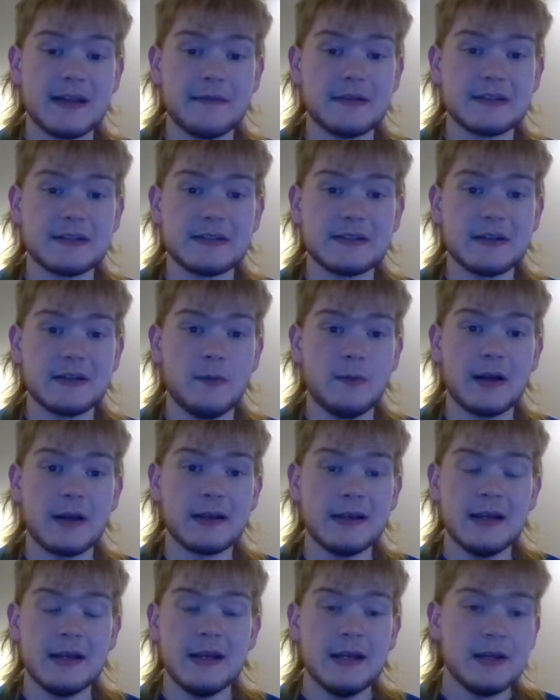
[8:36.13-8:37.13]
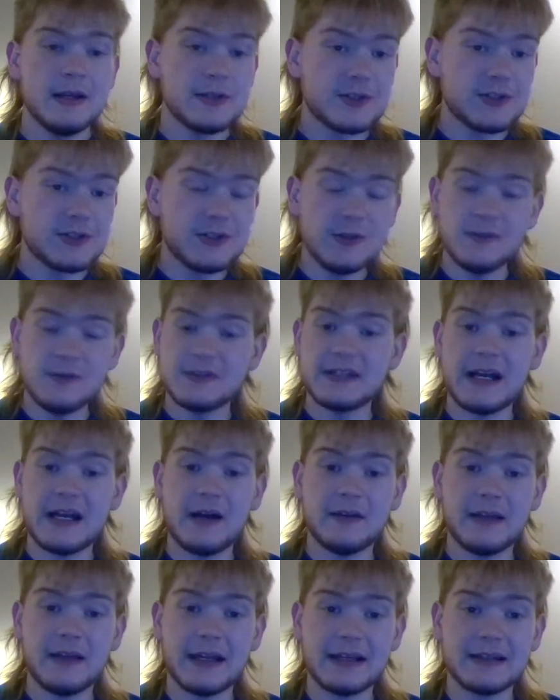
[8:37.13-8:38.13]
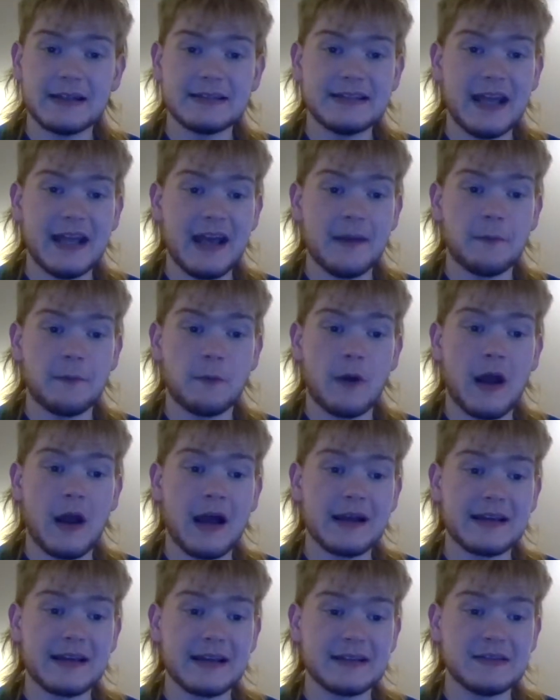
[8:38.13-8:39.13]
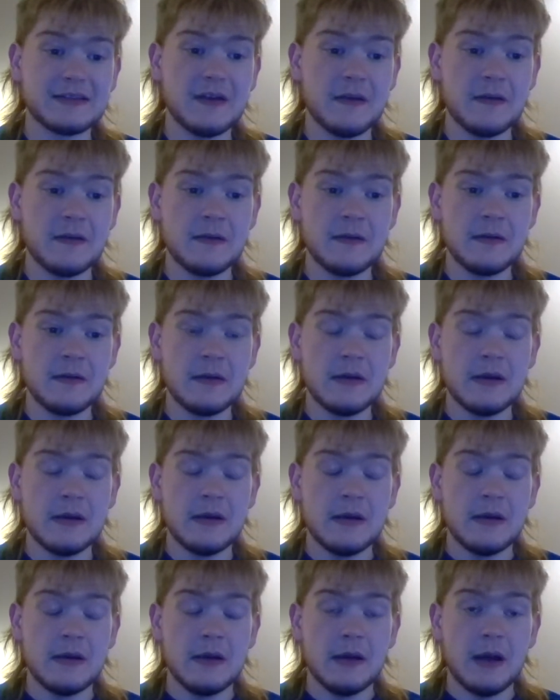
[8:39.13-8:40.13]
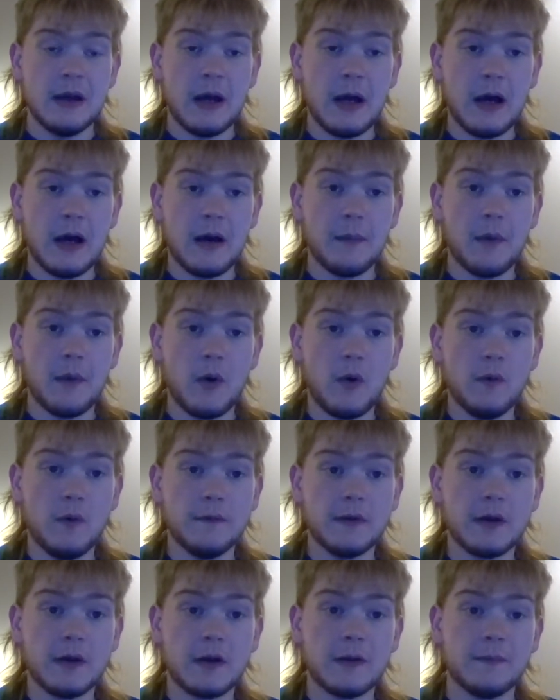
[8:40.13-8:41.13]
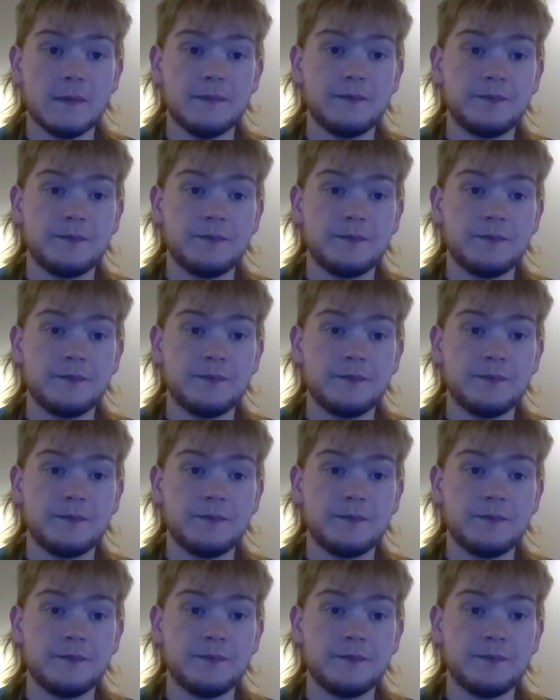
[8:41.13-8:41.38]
Every single one shoots out like a damn rocket over